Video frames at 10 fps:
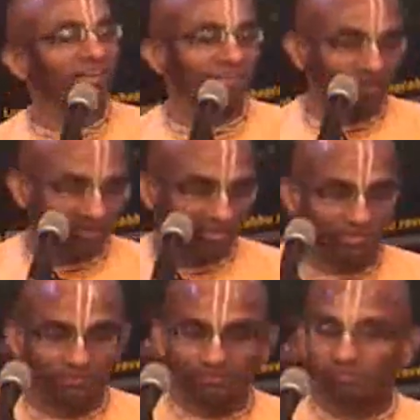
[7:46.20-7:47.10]
drugs.
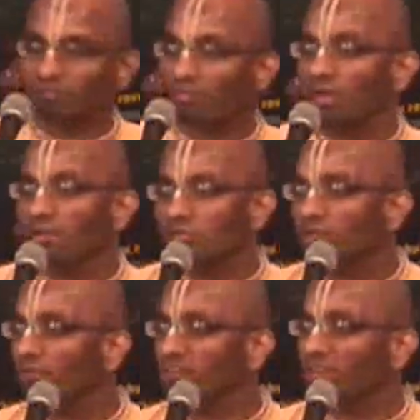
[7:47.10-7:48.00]
So
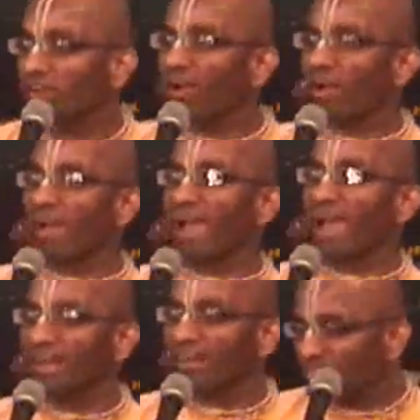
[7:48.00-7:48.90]
there was a drug,
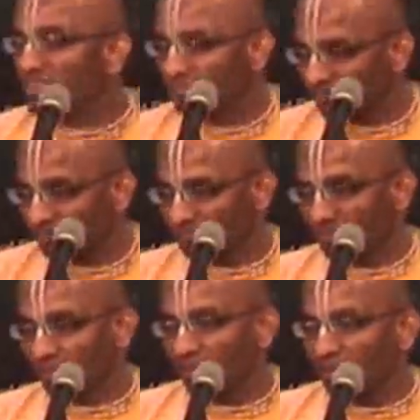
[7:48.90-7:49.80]
LSD,
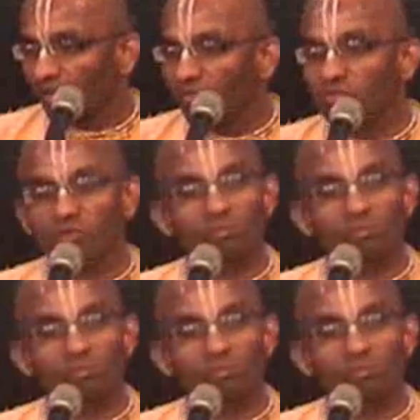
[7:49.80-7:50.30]
which was